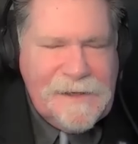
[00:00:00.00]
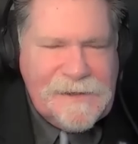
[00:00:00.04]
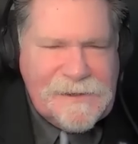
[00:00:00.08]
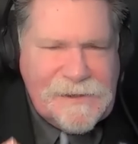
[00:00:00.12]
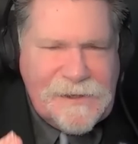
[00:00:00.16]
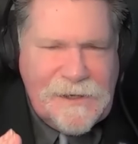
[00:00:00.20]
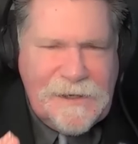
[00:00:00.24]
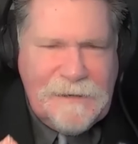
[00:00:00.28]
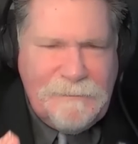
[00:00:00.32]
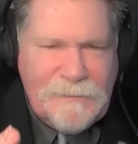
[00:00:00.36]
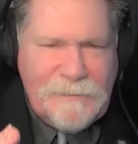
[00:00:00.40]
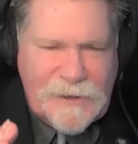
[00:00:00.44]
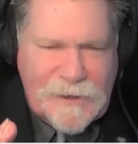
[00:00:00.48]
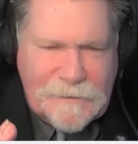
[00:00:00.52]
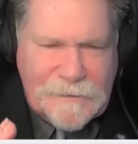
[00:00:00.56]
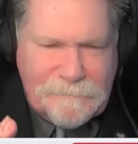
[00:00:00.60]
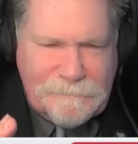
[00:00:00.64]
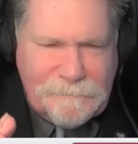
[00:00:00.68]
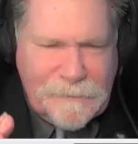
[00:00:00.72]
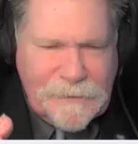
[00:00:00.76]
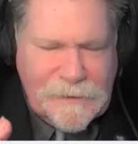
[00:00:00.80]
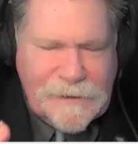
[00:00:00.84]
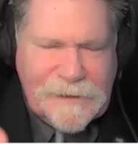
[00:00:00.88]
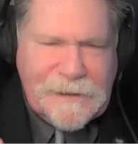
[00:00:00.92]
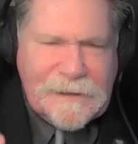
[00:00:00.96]
seem
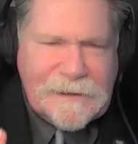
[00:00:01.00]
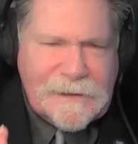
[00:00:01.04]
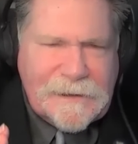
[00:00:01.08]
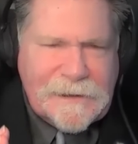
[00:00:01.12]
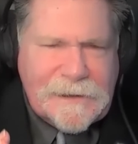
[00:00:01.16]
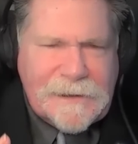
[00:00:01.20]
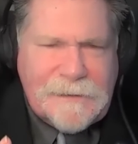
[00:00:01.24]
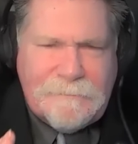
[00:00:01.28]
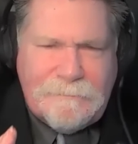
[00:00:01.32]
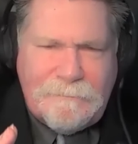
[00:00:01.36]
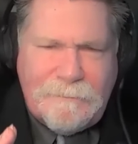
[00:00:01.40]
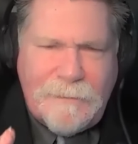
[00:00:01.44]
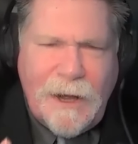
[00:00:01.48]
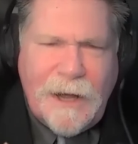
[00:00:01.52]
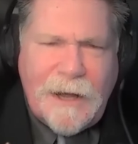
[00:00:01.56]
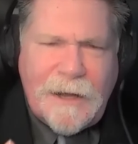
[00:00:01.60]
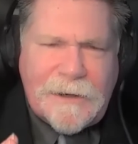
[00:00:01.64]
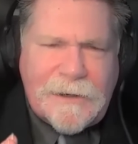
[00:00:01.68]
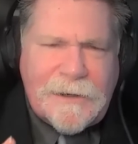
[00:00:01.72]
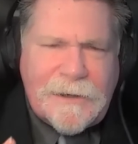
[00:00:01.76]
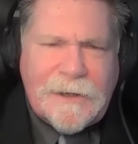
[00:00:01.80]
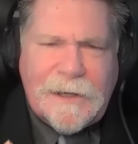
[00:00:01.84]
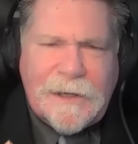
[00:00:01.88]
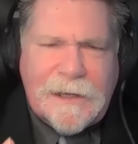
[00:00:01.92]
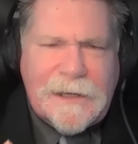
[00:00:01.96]
completely
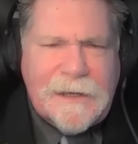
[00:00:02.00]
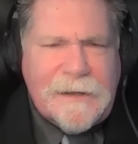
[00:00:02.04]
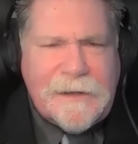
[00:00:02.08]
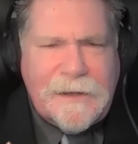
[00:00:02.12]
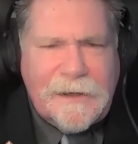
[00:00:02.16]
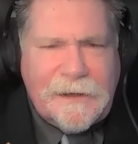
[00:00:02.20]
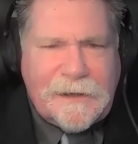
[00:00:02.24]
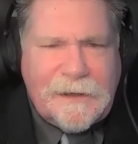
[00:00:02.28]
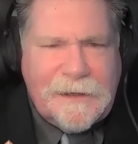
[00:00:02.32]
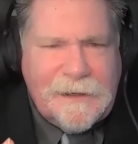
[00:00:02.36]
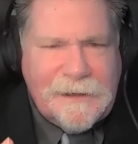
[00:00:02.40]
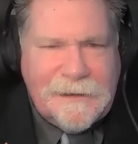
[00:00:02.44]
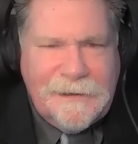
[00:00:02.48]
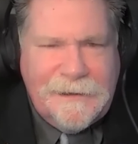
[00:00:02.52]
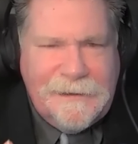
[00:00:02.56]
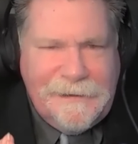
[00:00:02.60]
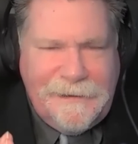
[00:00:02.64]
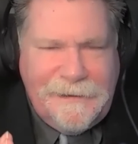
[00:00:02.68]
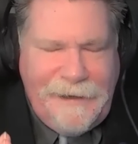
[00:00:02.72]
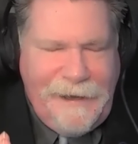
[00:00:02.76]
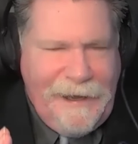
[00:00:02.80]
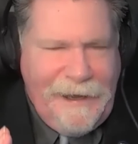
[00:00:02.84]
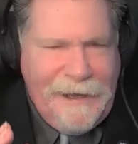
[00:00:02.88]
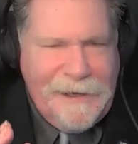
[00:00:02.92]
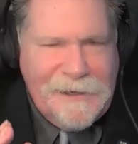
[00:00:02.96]
monolithic
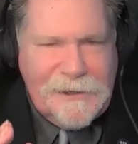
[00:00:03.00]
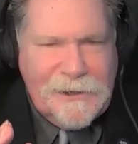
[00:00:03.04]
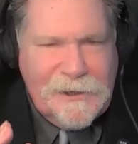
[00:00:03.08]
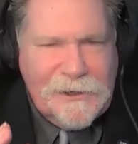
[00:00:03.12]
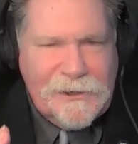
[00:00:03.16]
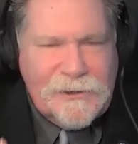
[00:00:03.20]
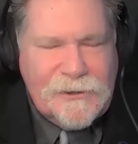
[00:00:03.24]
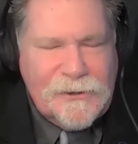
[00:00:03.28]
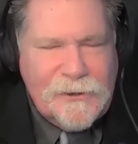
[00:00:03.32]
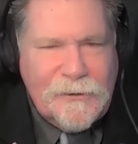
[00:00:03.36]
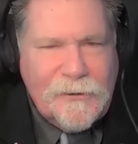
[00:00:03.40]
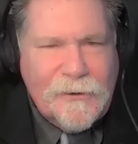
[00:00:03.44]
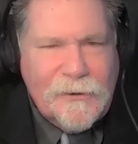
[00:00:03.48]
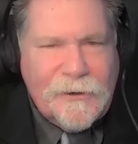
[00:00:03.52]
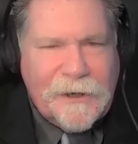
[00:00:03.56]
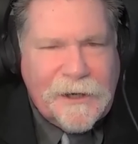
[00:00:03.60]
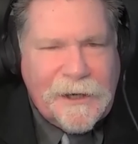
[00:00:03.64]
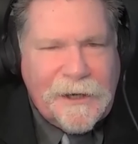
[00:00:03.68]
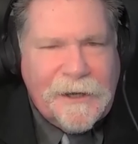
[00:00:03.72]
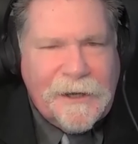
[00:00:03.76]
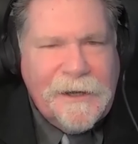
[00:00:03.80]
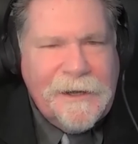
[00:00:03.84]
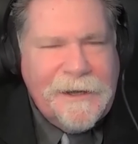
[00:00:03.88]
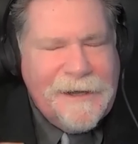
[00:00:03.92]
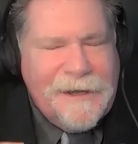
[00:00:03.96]
and
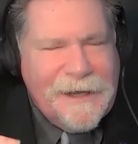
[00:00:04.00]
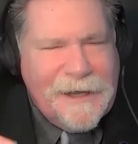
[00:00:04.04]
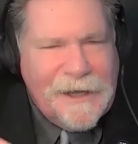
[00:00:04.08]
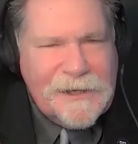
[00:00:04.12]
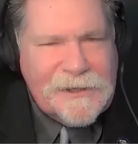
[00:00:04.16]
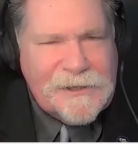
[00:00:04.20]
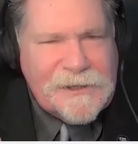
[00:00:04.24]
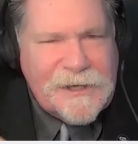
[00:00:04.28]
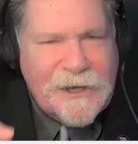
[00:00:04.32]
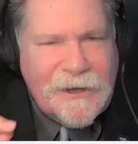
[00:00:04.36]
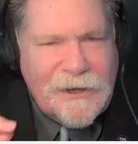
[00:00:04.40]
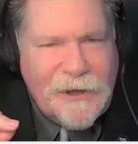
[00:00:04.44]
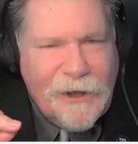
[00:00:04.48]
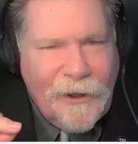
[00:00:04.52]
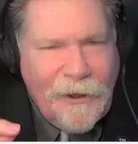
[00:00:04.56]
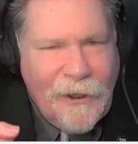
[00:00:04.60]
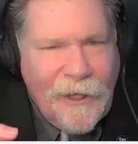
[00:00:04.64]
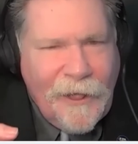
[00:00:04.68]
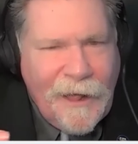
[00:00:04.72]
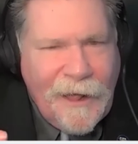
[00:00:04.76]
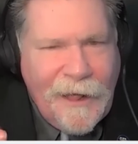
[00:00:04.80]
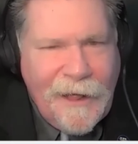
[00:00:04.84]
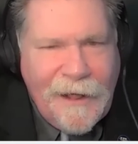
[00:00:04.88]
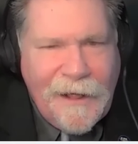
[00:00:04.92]
enduring until